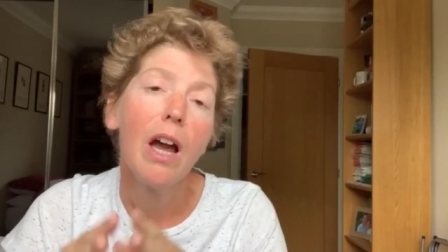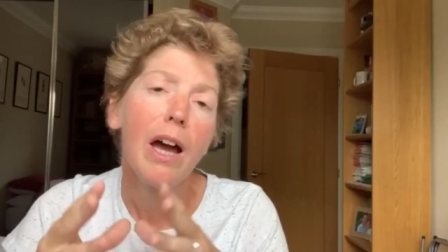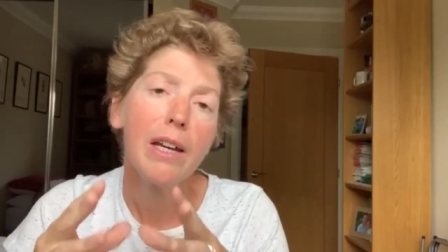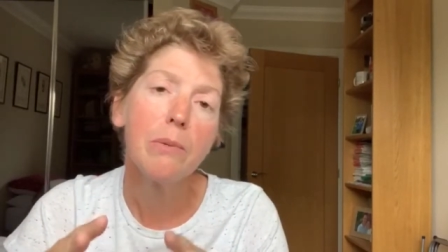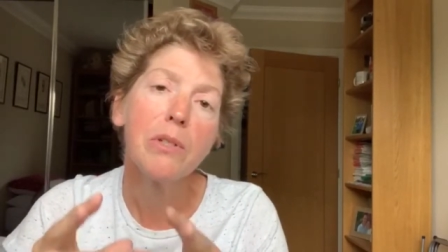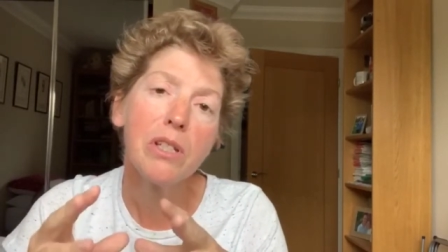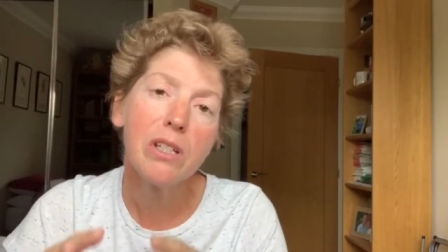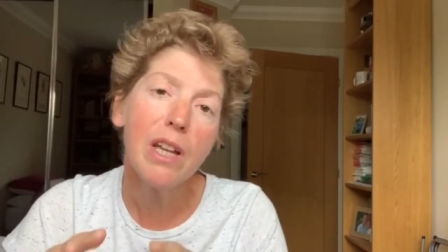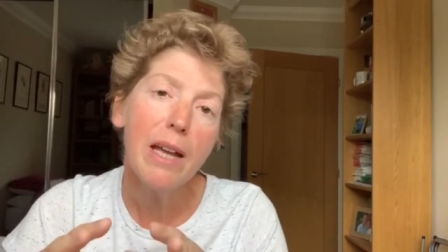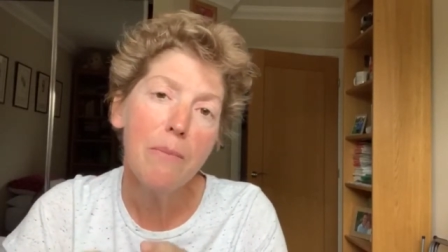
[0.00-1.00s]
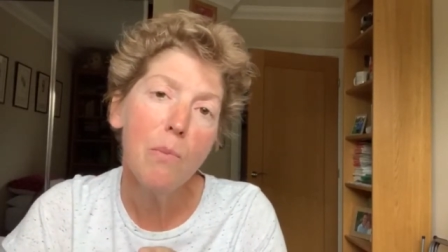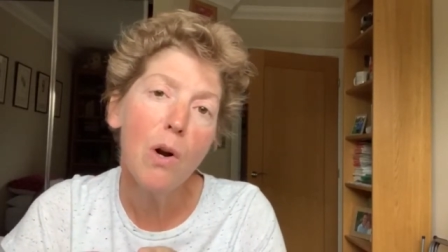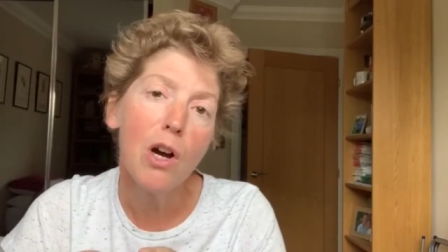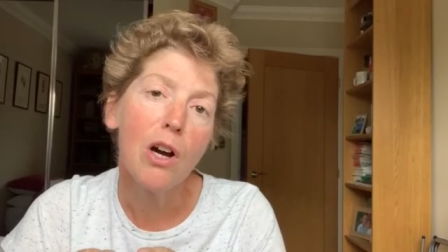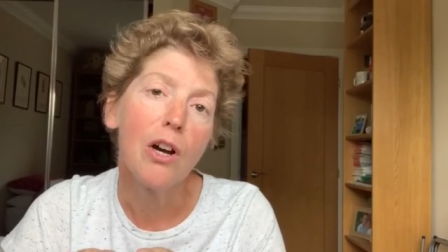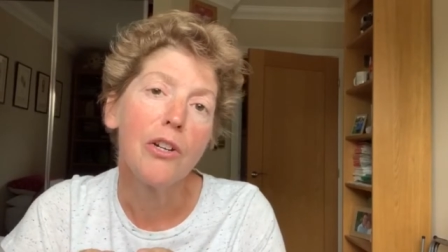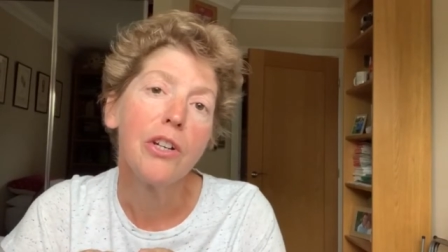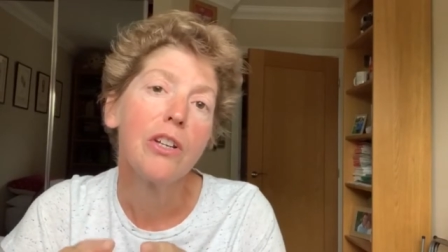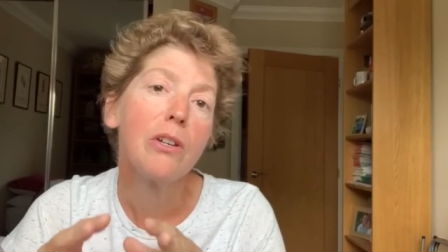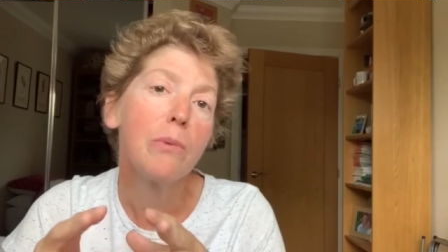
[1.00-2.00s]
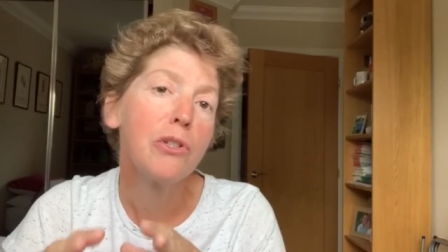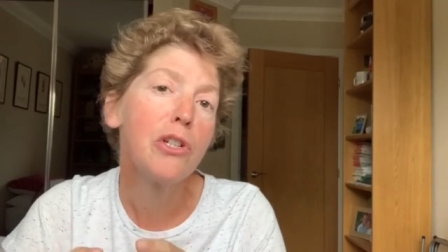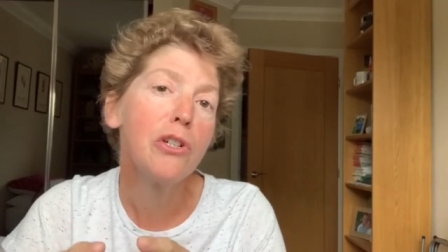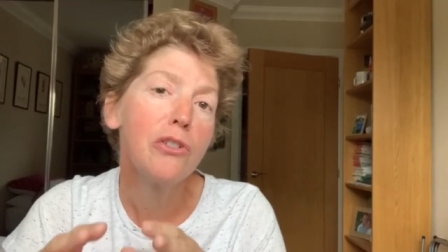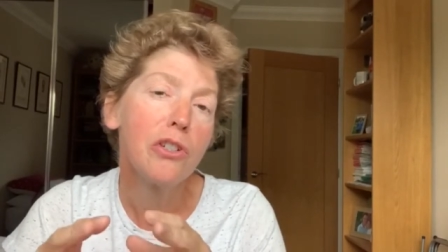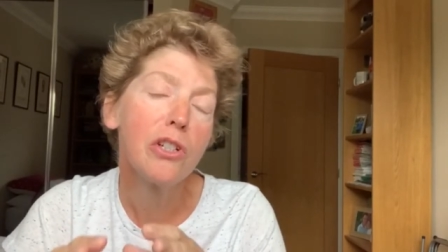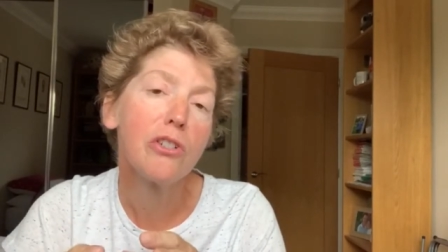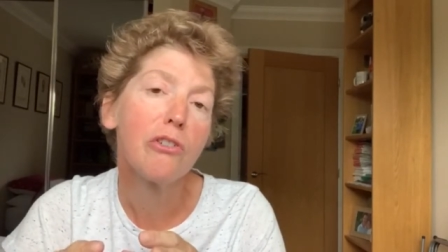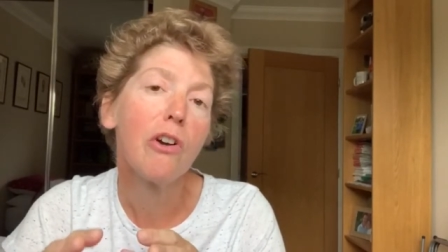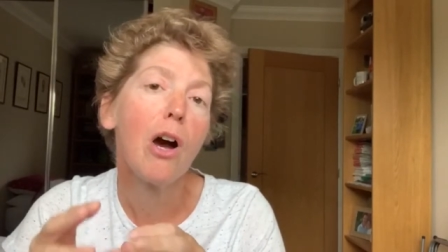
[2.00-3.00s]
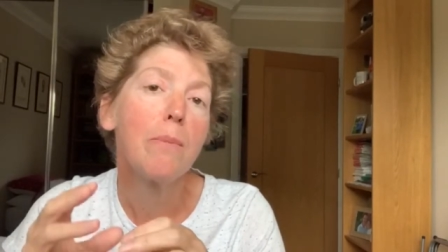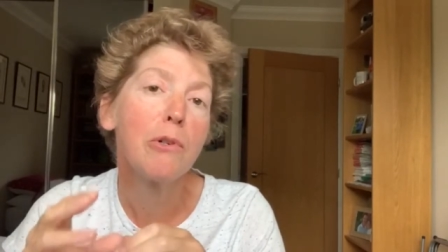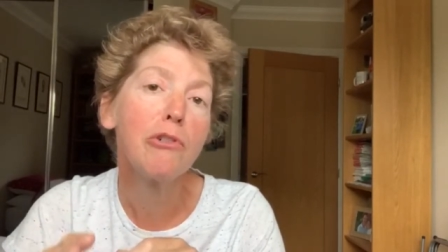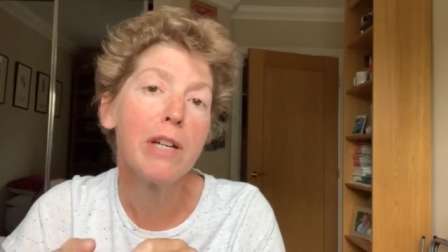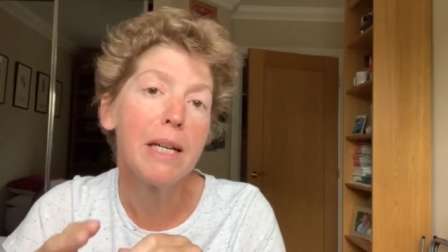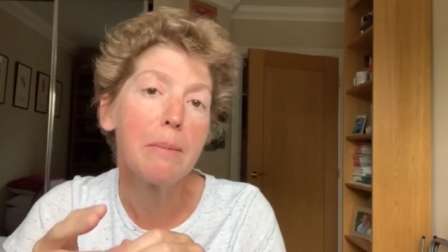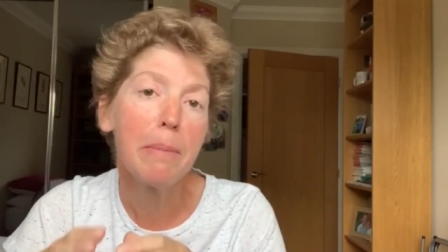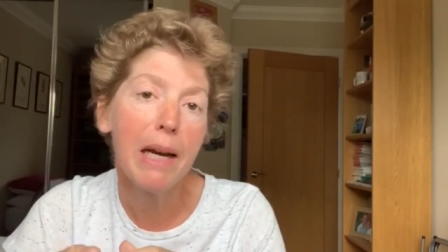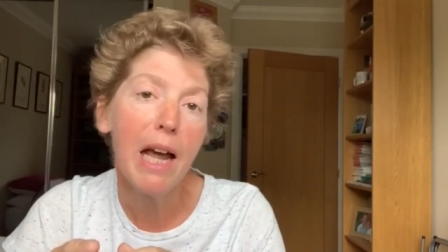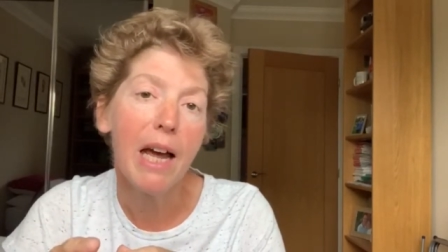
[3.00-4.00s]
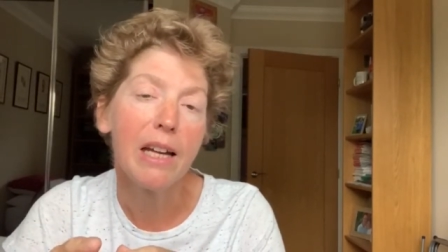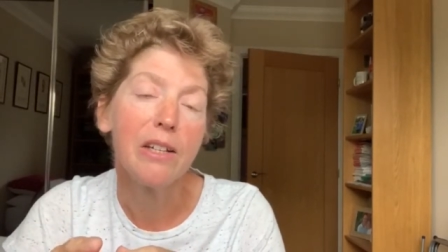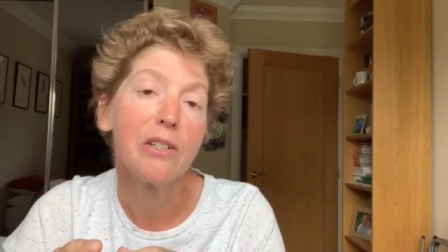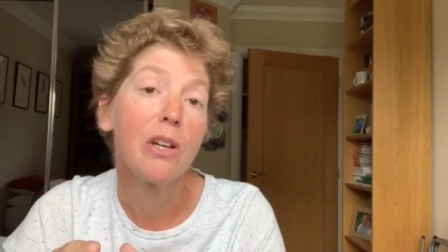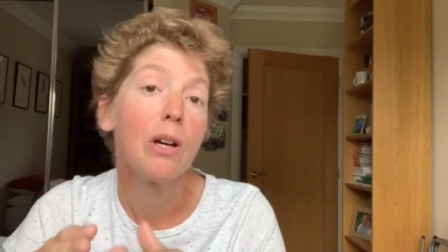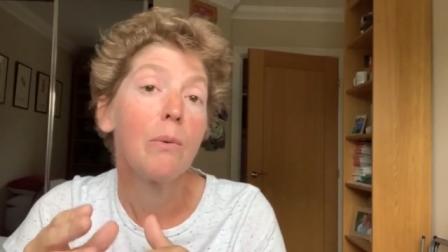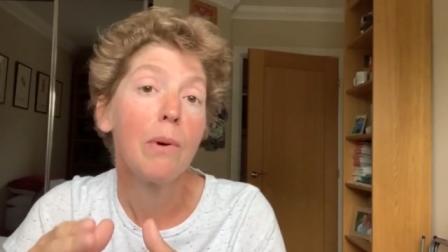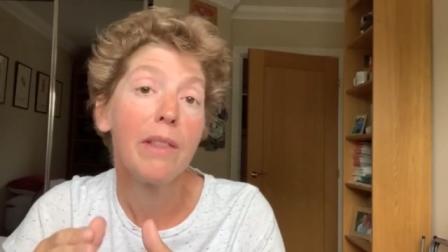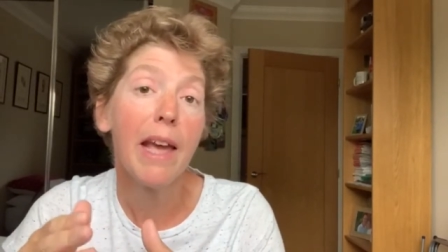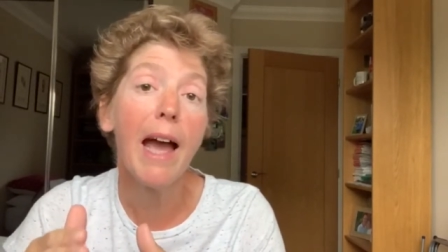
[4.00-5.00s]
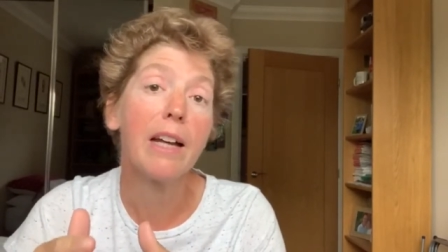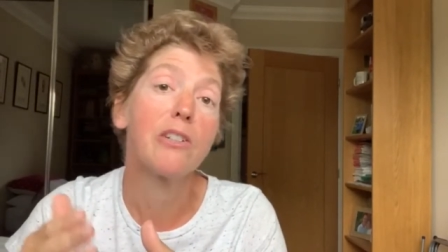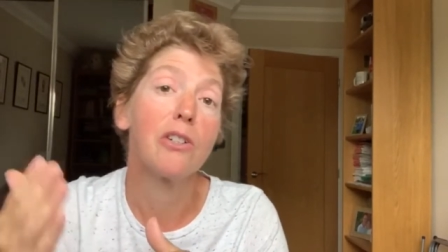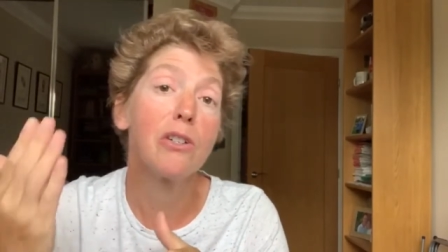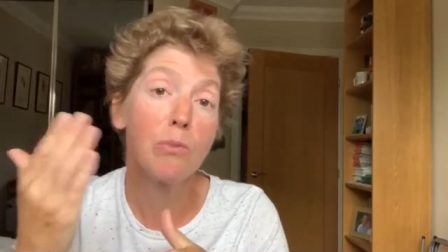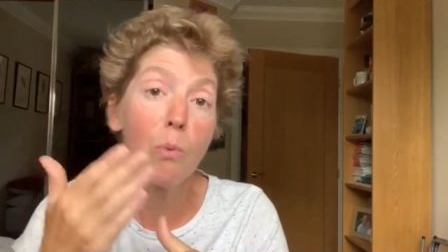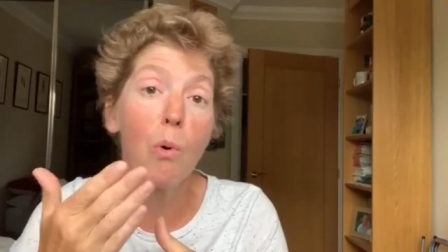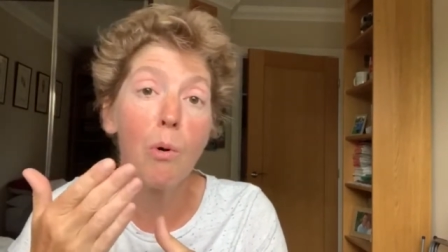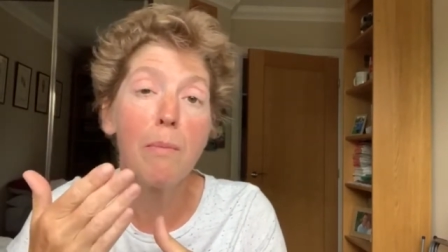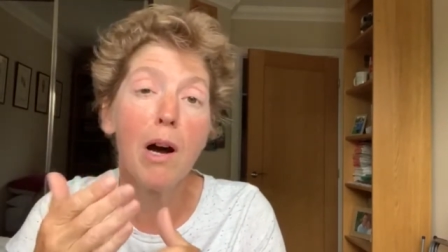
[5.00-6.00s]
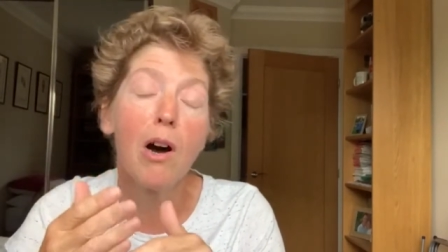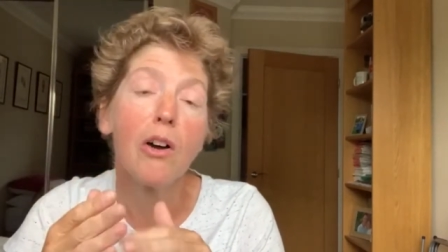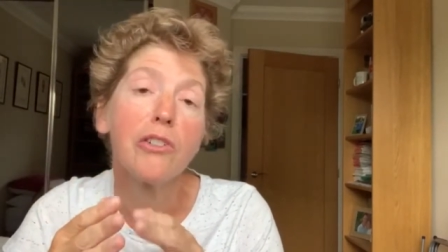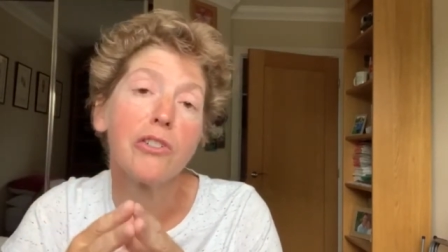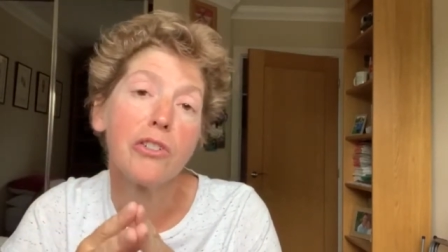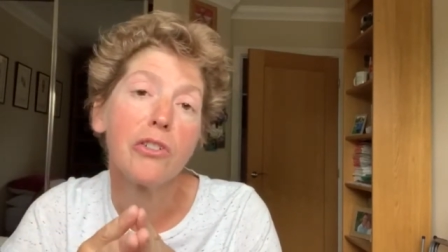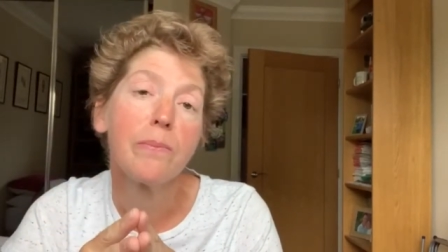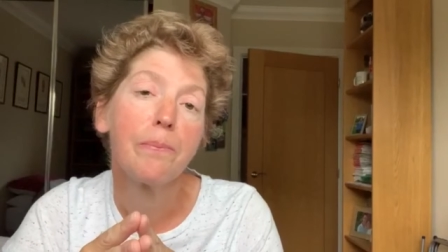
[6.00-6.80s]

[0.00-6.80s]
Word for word: And it was the same word that was used to describe Greek plays where the actors wore masks.